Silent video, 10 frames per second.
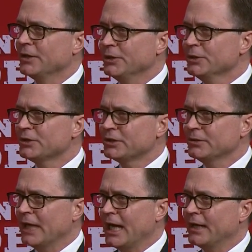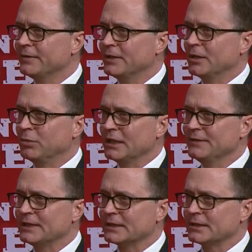used to have a
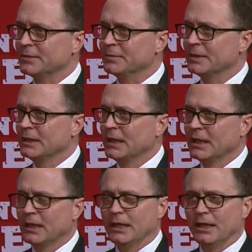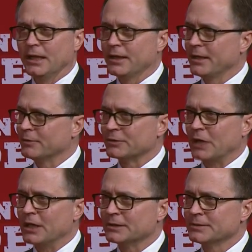belief system that was wrong.